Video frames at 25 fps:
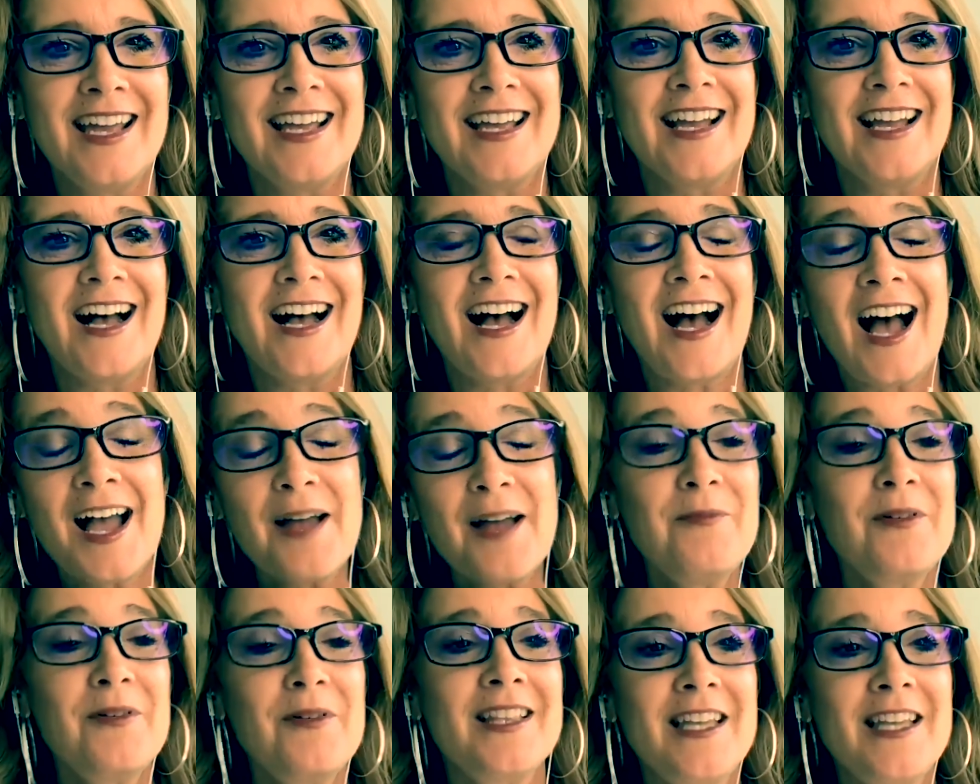I
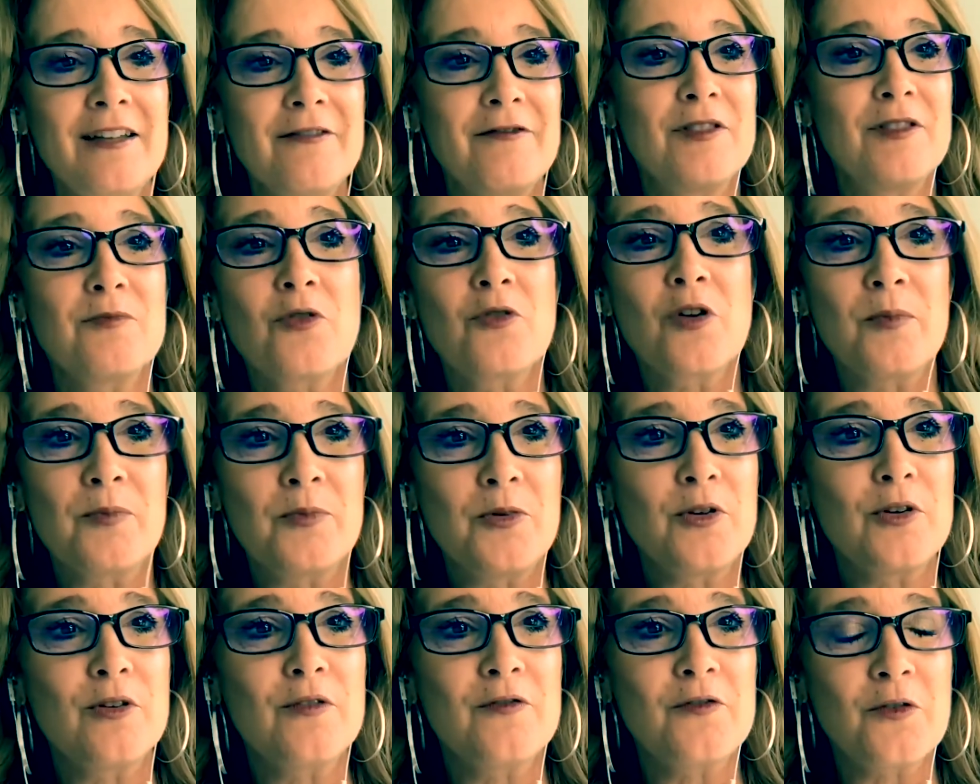believe the more
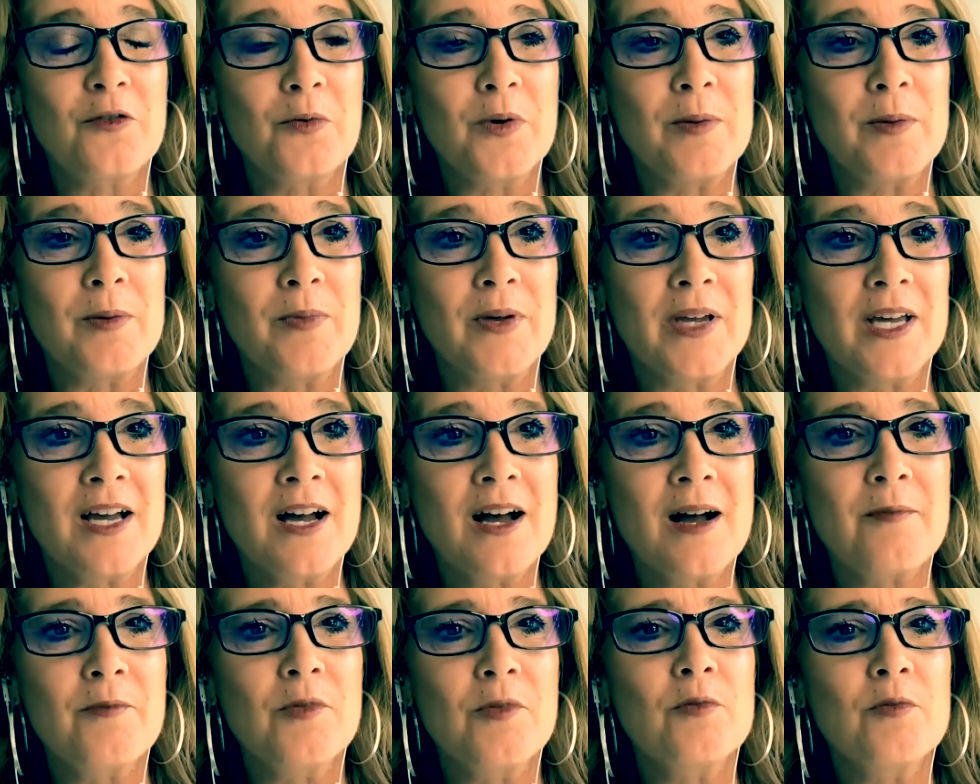beautiful we
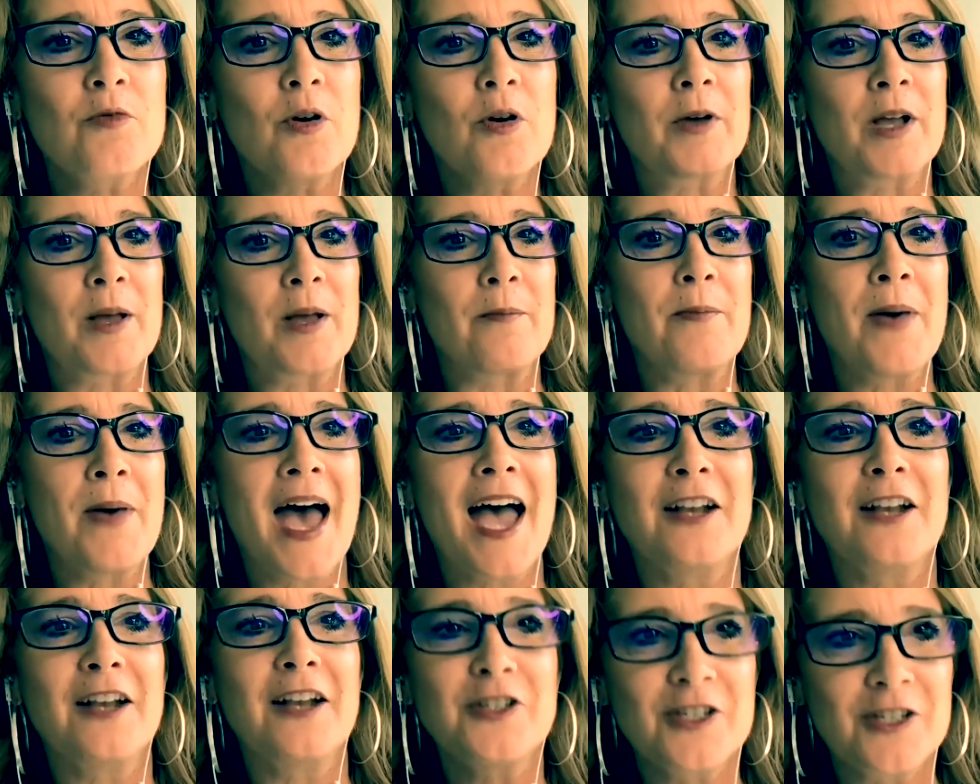become, the more
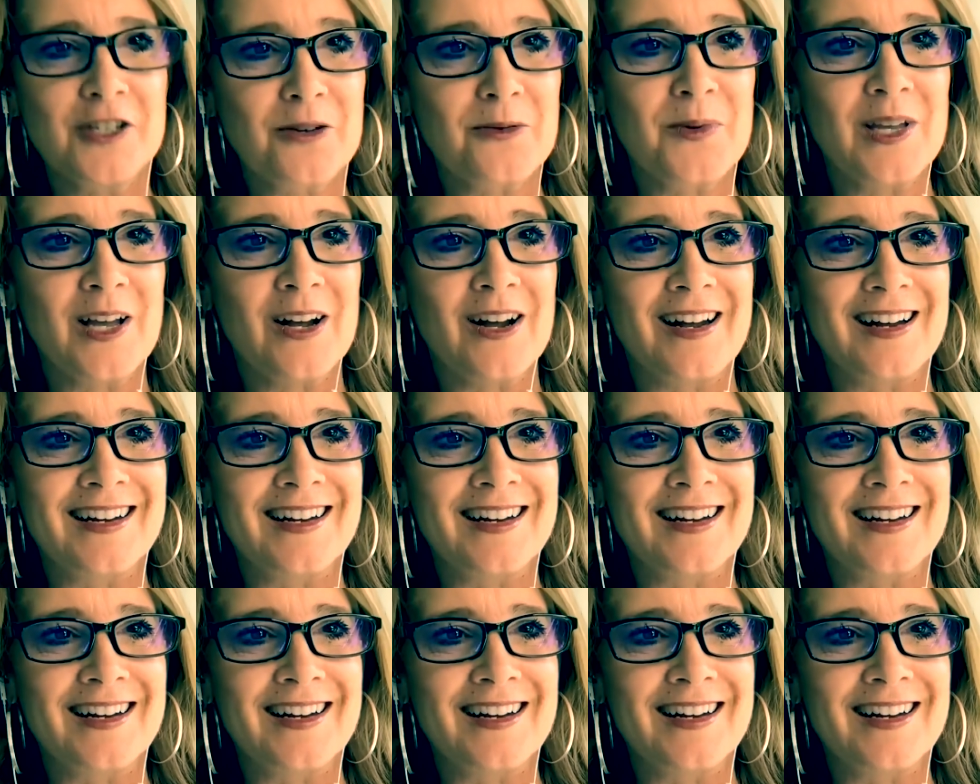compassionate we are.